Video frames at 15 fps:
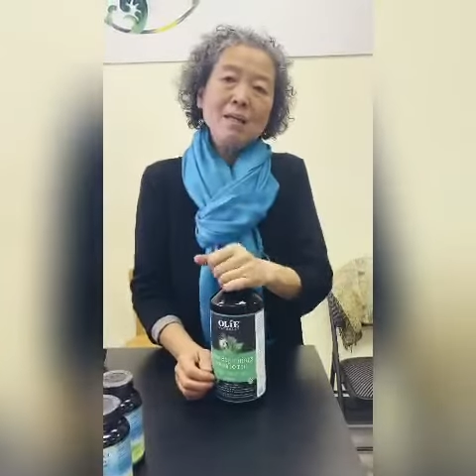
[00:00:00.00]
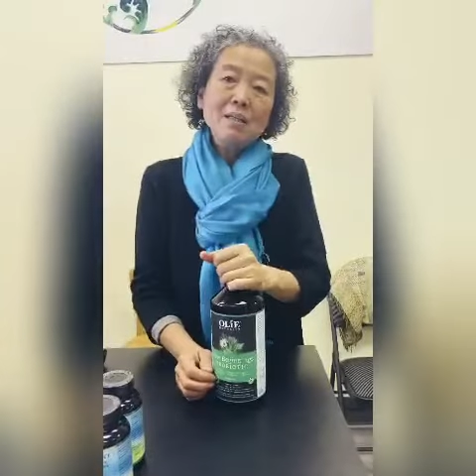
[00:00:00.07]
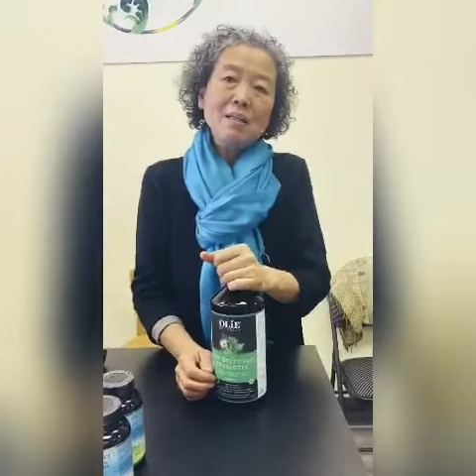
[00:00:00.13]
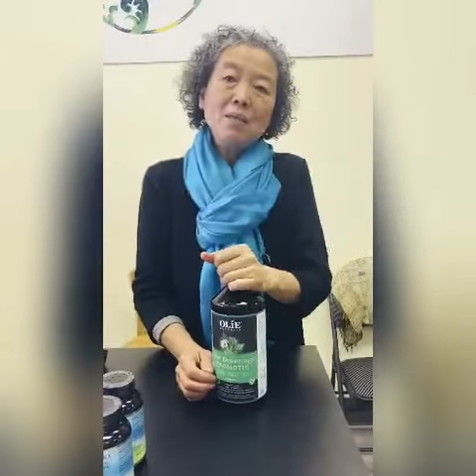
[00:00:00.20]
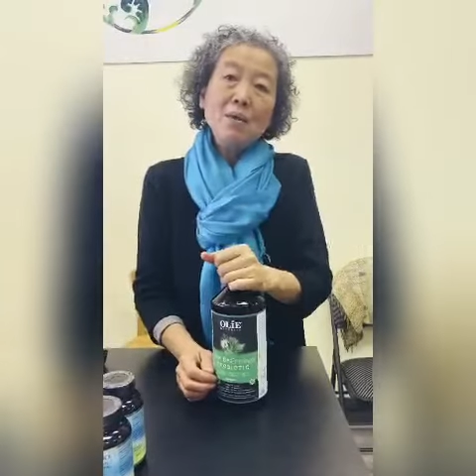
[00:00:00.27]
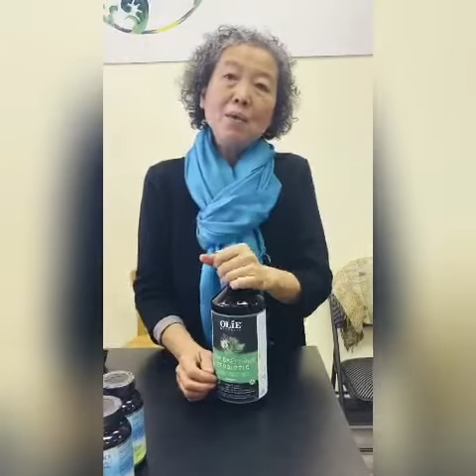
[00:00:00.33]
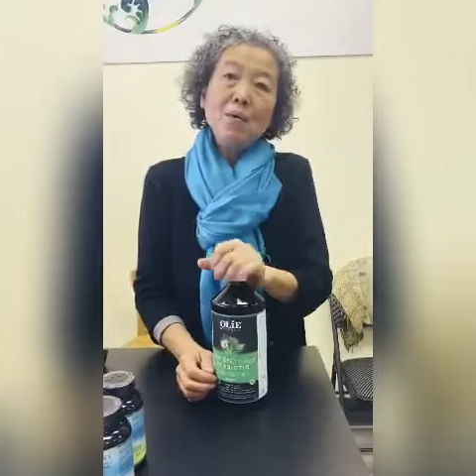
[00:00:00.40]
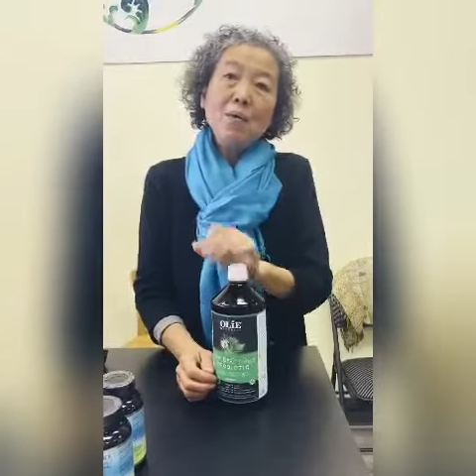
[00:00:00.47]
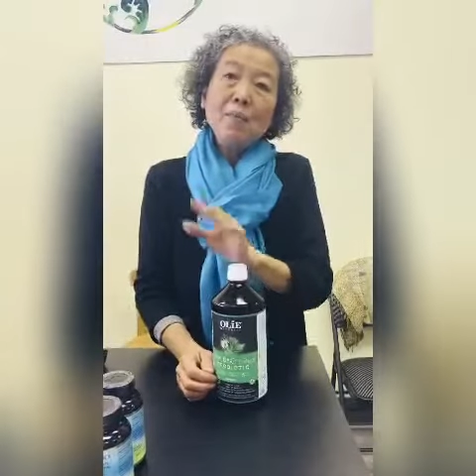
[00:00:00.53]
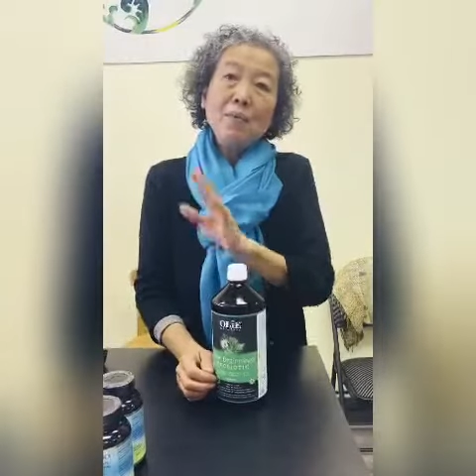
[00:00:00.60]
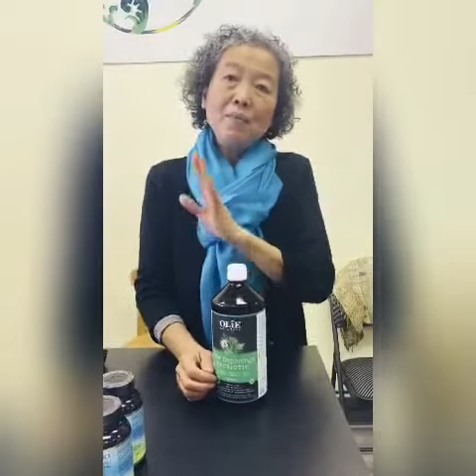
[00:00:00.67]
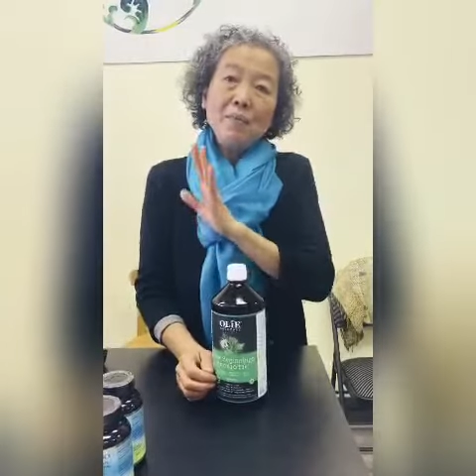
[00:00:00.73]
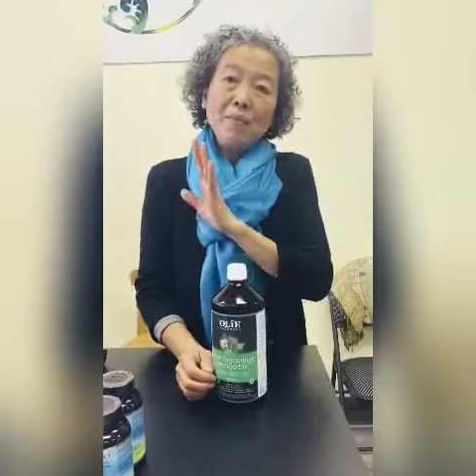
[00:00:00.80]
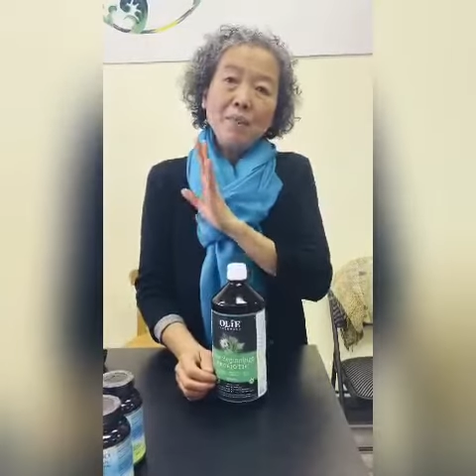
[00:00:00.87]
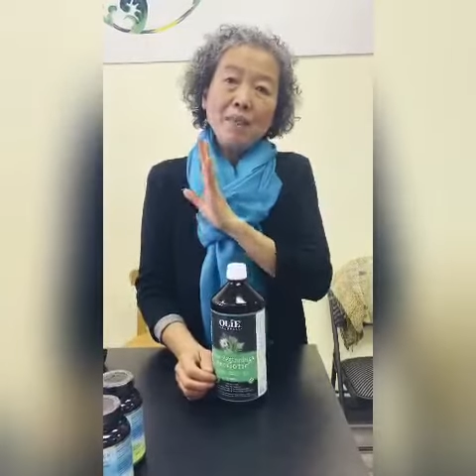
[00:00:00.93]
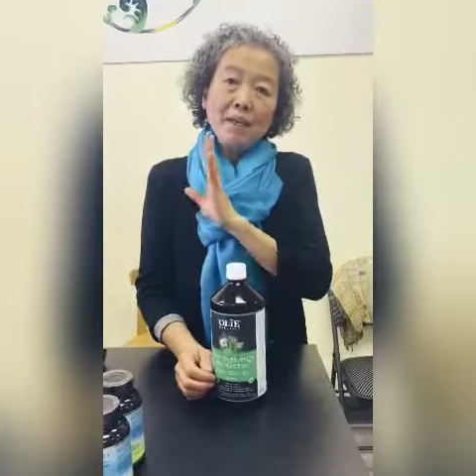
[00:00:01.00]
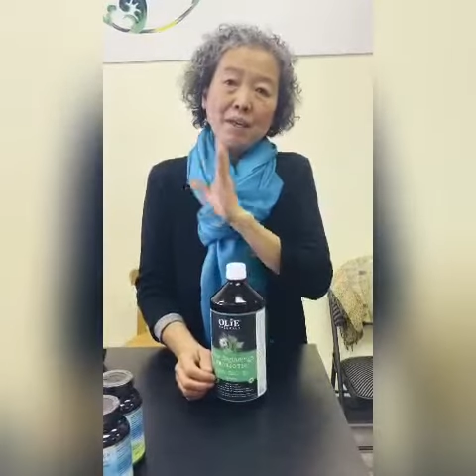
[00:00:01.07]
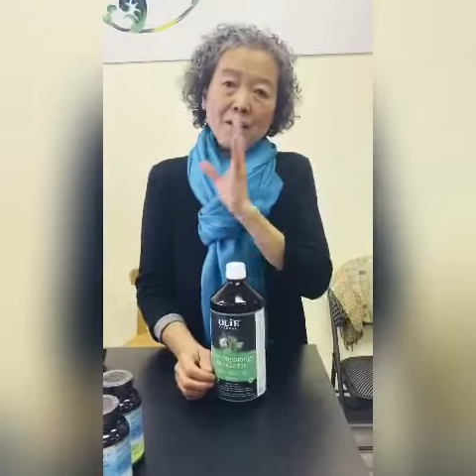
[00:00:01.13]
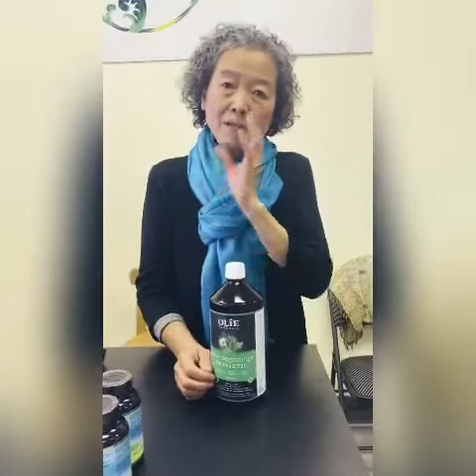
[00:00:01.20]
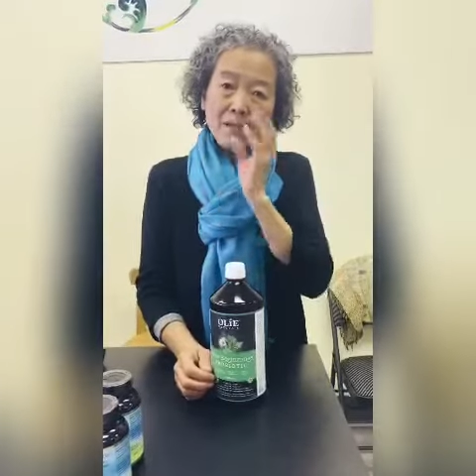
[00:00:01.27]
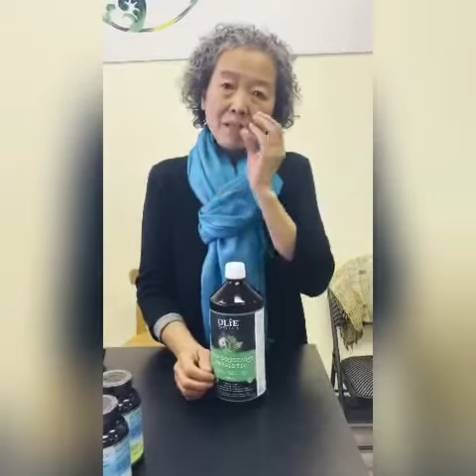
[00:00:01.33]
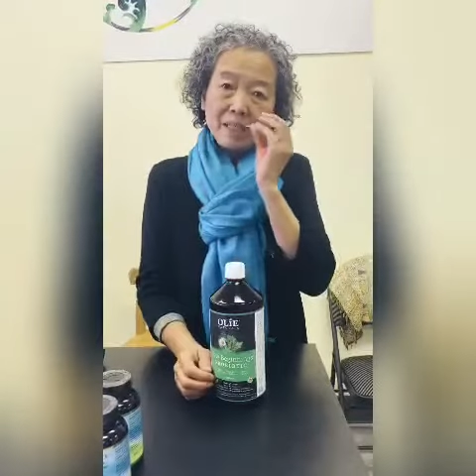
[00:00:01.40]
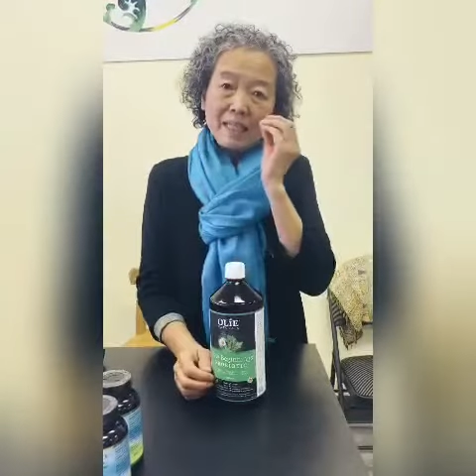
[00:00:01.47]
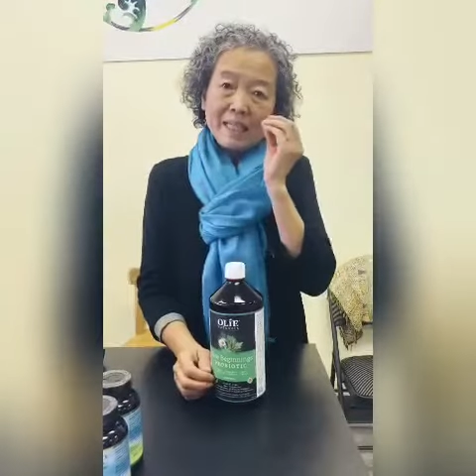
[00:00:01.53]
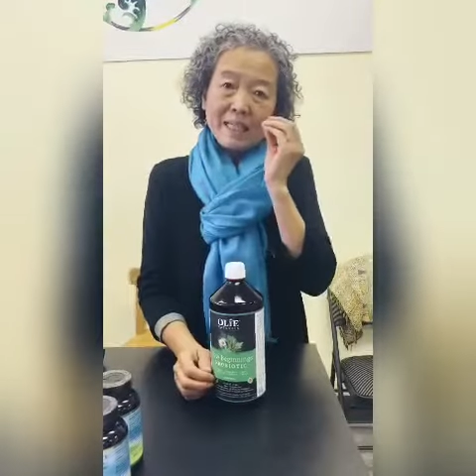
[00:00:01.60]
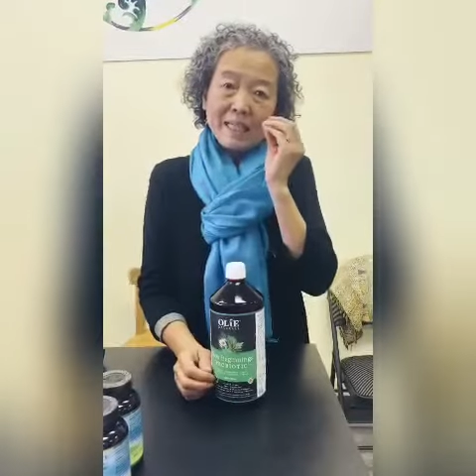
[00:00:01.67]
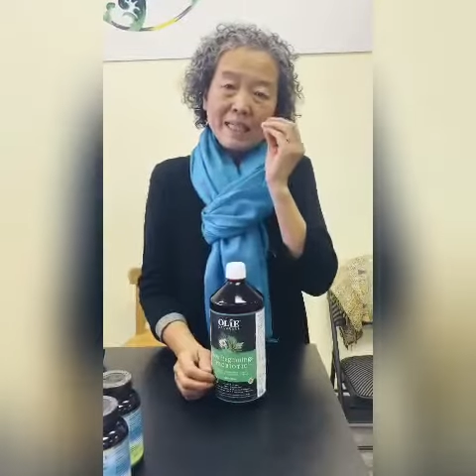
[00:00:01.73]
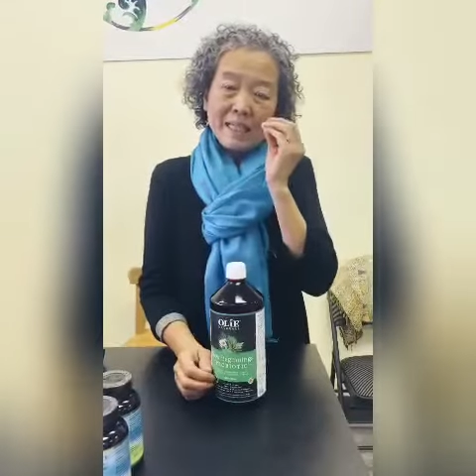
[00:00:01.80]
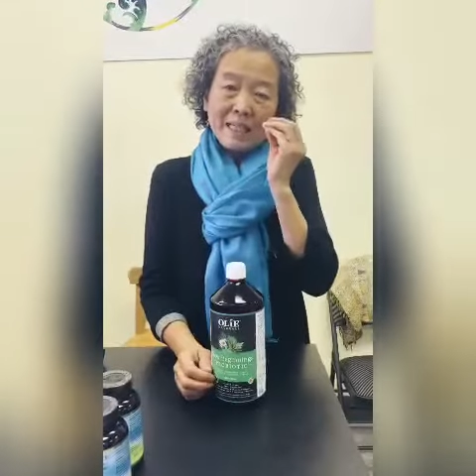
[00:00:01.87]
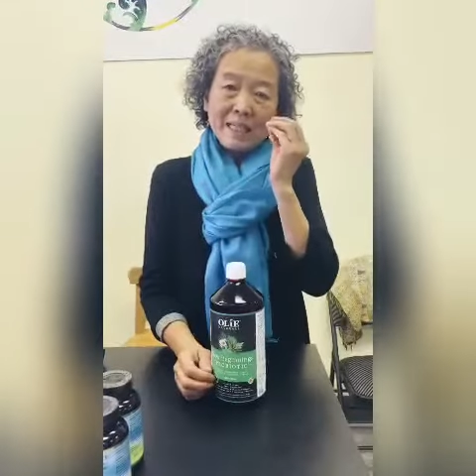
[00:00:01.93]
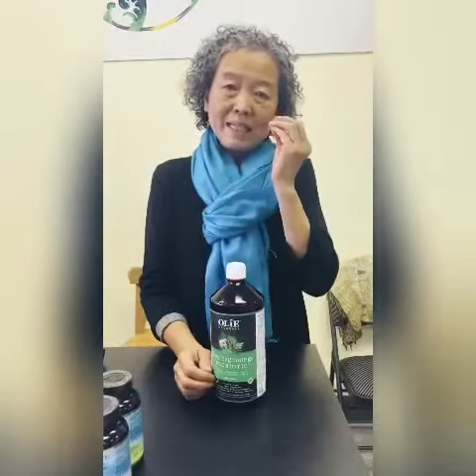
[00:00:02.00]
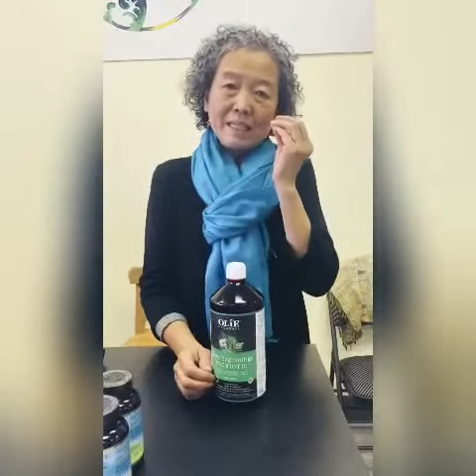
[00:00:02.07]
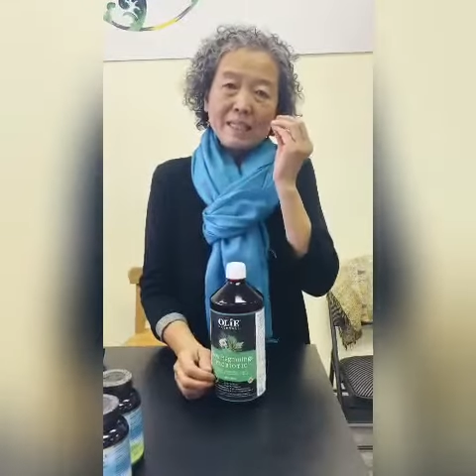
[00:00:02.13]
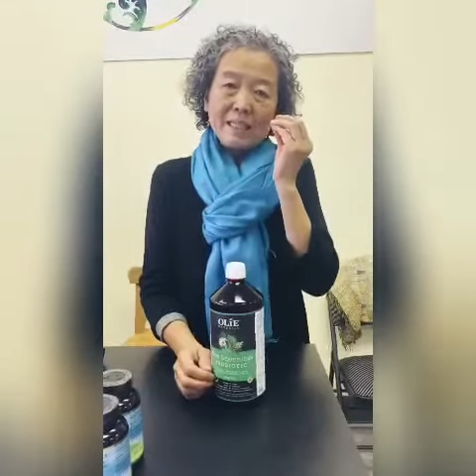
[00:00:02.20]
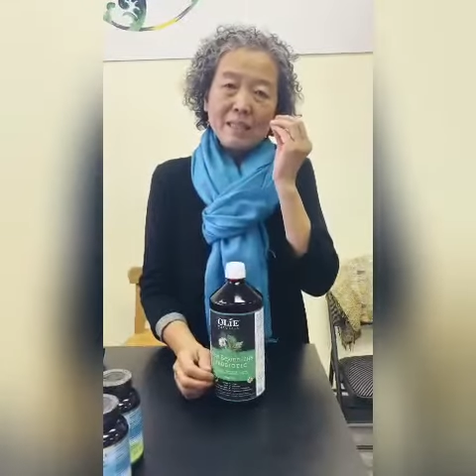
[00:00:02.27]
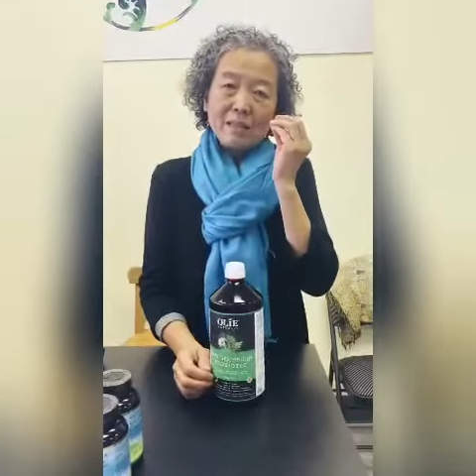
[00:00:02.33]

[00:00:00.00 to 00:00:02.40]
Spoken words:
So the stickiness,